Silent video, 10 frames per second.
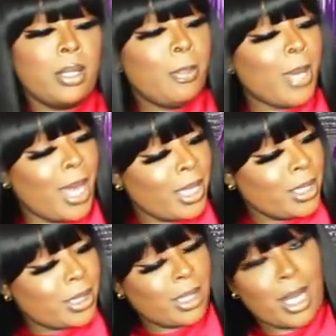The back
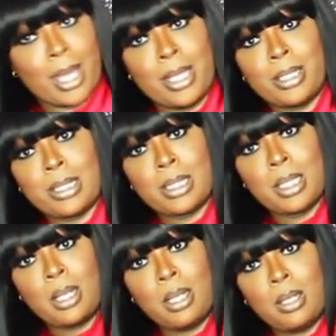is
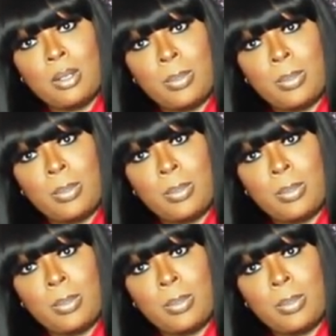lace a little